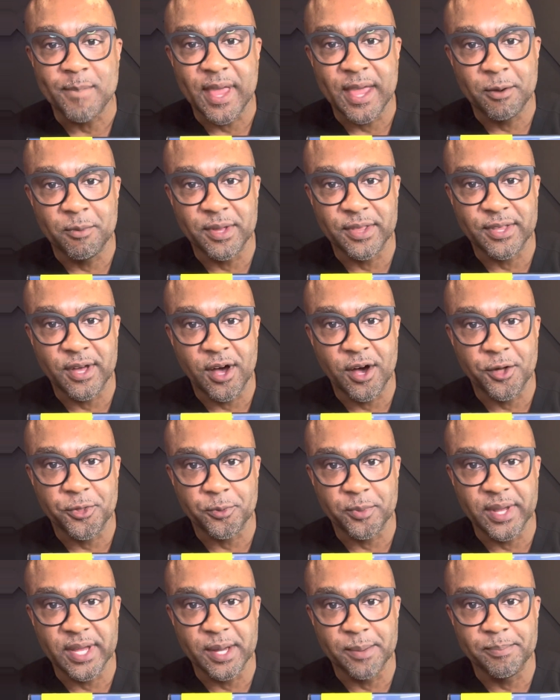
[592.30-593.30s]
with all
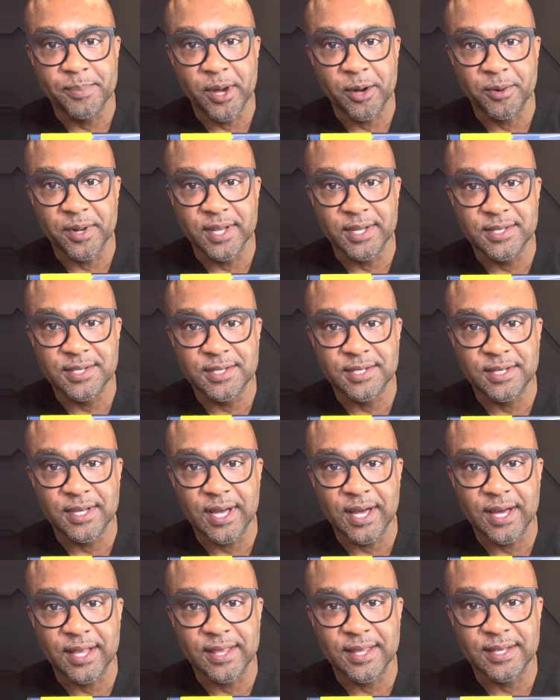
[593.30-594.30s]
3 components.
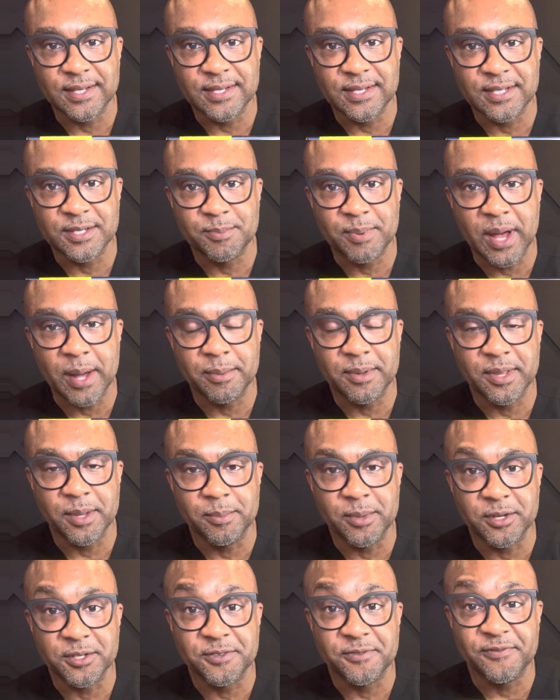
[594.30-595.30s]
This is probably the
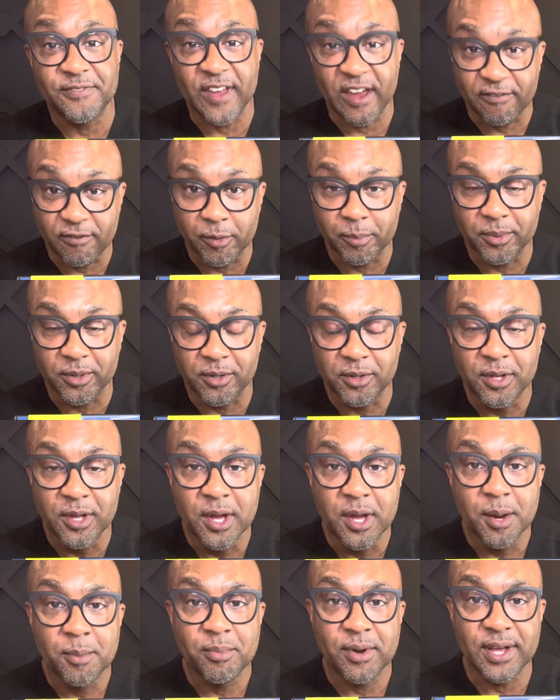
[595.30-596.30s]
most favorable
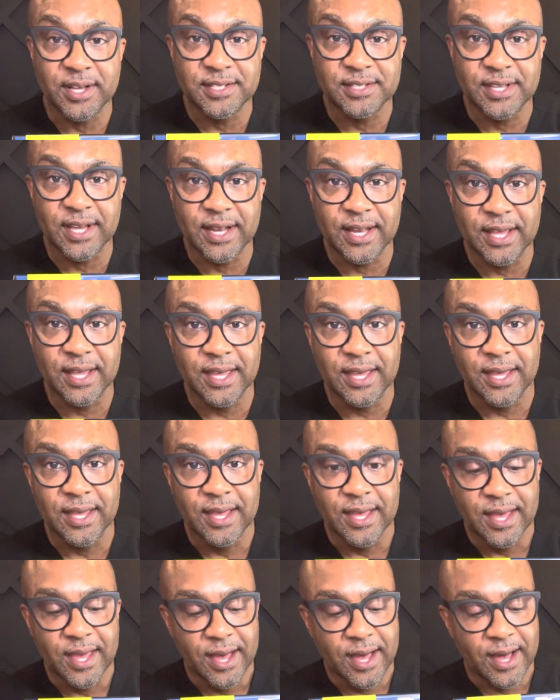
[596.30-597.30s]
prosthetic.
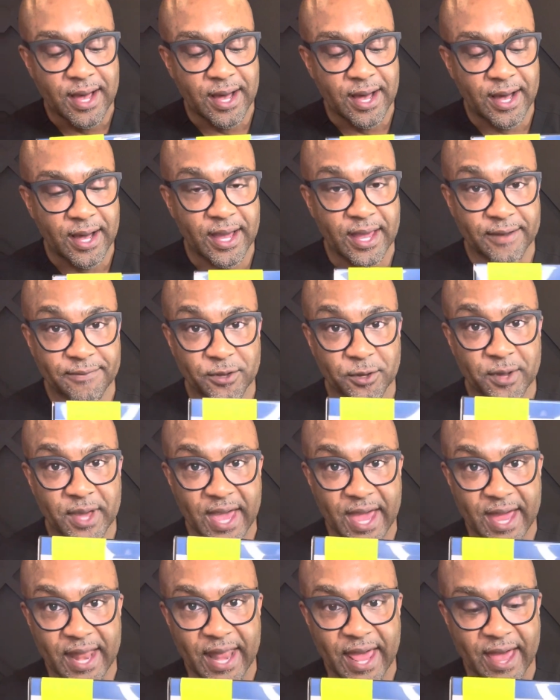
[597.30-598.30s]
If you
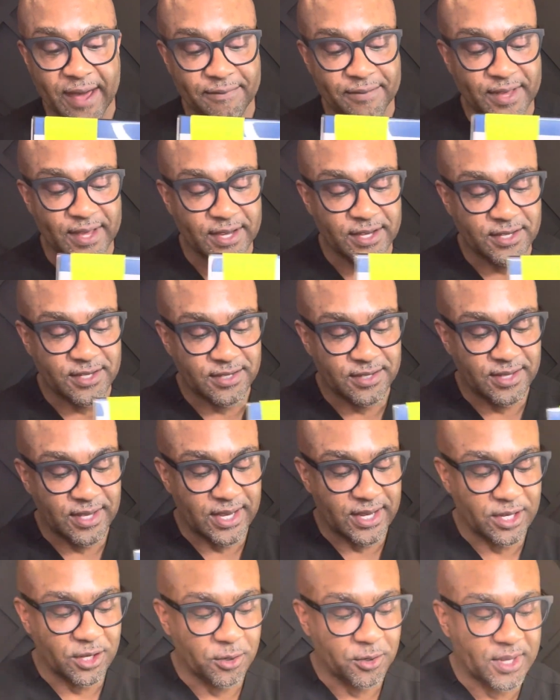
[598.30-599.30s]
can't have this,
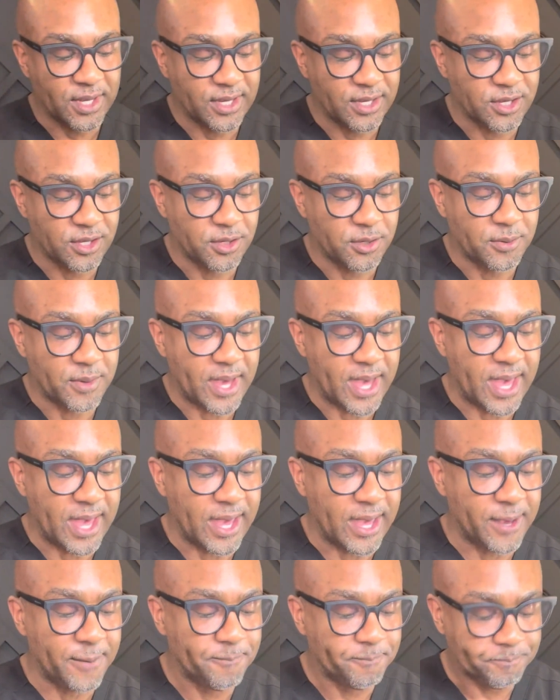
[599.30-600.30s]
then you can do
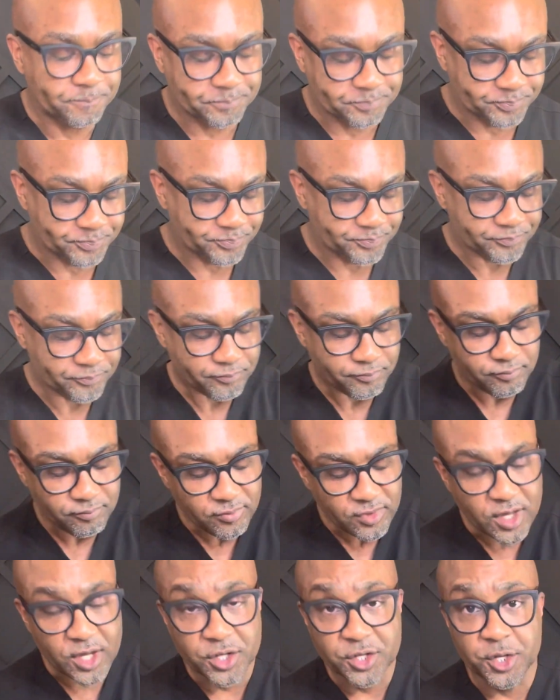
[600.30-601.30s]
a
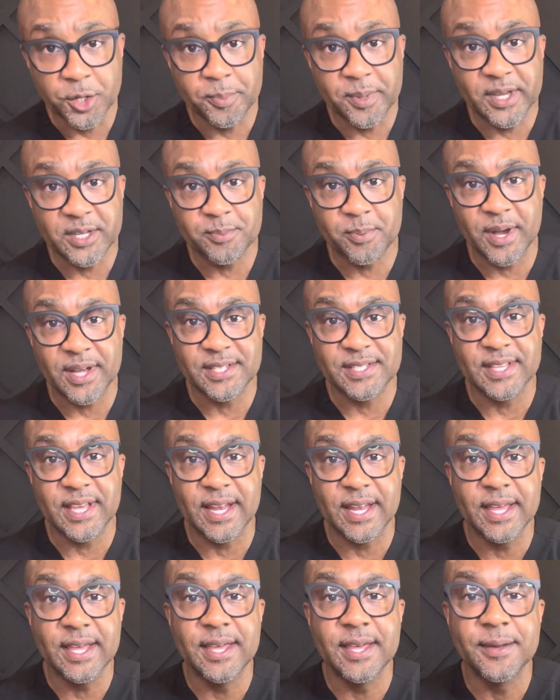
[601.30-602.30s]
two-piece
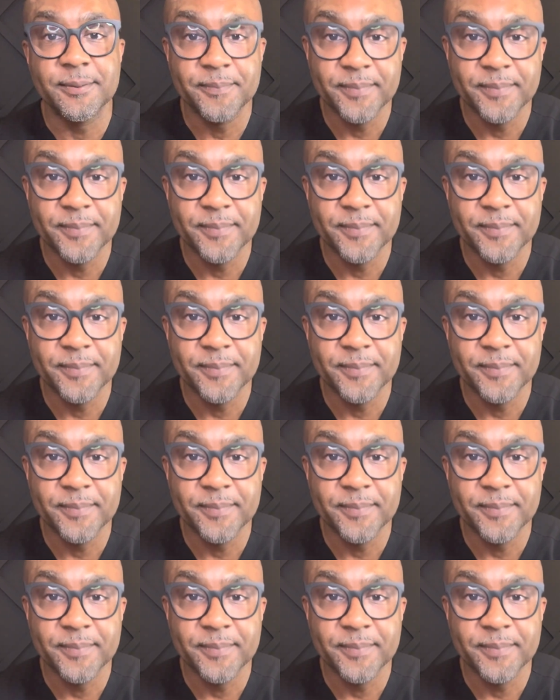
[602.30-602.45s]
prosthetic,